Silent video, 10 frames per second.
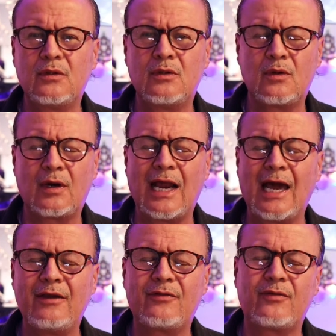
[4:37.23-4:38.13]
your
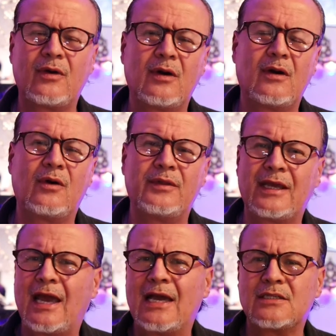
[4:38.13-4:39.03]
life on the
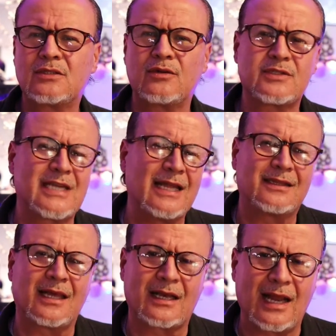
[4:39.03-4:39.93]
hands of
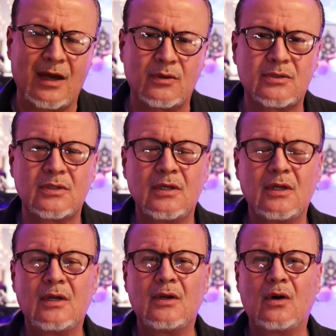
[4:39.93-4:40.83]
Santa Claus
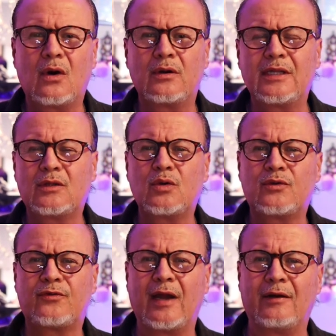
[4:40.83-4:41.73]
or the
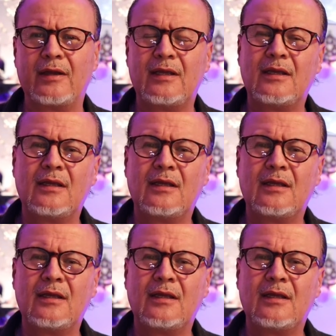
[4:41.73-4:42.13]
Tooth Fairy.